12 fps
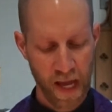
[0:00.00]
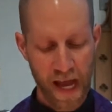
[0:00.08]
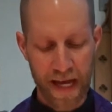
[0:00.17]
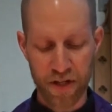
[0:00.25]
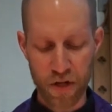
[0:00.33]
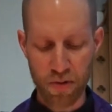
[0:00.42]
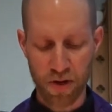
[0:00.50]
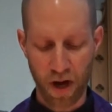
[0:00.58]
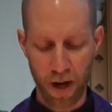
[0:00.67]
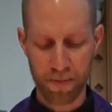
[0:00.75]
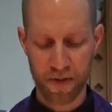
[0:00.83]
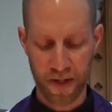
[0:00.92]
As you
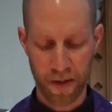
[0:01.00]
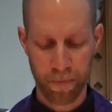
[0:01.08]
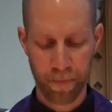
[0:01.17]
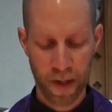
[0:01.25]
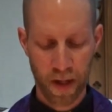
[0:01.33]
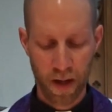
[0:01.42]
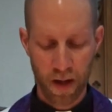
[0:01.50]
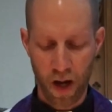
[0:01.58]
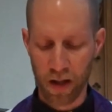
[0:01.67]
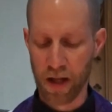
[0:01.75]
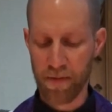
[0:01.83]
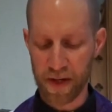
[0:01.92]
come to him,
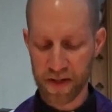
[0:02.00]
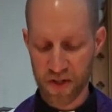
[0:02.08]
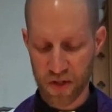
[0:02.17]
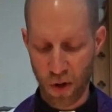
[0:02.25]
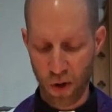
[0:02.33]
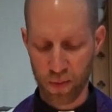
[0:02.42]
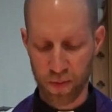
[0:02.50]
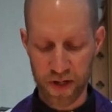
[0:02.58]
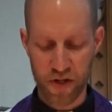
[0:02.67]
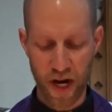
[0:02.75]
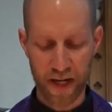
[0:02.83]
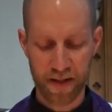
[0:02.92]
a living stone
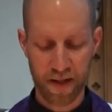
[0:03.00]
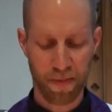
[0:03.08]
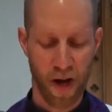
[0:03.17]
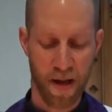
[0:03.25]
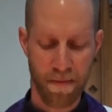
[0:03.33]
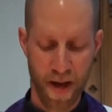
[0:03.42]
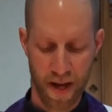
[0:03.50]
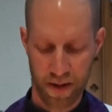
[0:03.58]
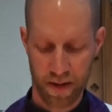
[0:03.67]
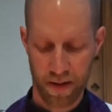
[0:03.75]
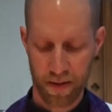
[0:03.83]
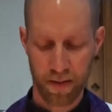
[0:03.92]
rejected by
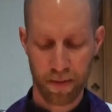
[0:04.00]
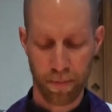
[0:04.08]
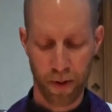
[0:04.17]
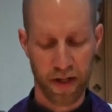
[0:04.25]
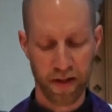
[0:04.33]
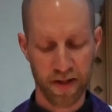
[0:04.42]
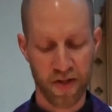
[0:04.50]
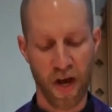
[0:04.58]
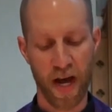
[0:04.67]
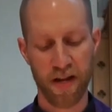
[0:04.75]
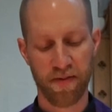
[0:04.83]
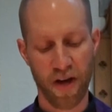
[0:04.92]
men, but in the
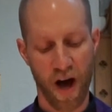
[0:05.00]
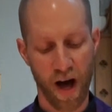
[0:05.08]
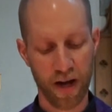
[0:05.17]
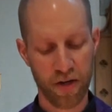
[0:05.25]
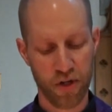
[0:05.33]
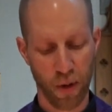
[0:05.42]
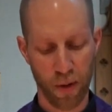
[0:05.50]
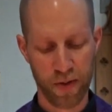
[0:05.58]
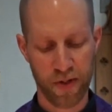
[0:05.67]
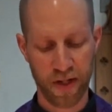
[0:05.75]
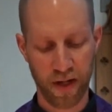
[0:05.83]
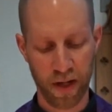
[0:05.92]
sight of God
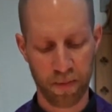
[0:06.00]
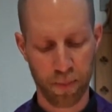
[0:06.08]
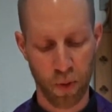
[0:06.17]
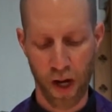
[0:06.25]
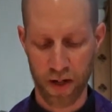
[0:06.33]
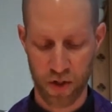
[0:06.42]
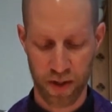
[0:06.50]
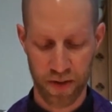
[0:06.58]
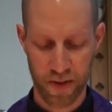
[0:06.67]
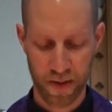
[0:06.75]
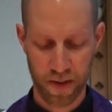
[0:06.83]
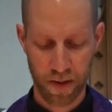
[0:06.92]
chosen and
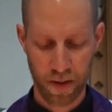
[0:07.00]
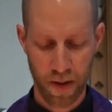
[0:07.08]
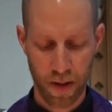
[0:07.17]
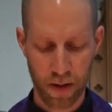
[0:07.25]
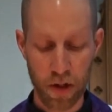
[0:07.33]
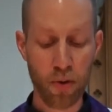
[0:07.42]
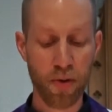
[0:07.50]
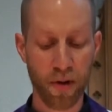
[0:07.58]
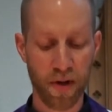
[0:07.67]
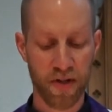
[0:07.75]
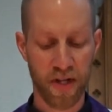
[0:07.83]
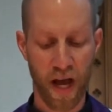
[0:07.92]
precious. You
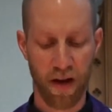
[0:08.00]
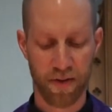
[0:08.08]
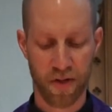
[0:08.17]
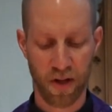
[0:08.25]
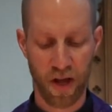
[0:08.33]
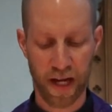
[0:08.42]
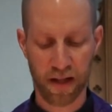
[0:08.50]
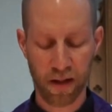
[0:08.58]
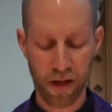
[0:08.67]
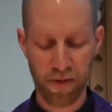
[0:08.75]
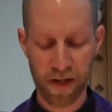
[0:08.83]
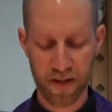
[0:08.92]
yourselves, like
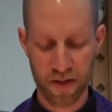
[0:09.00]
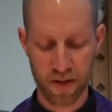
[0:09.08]
living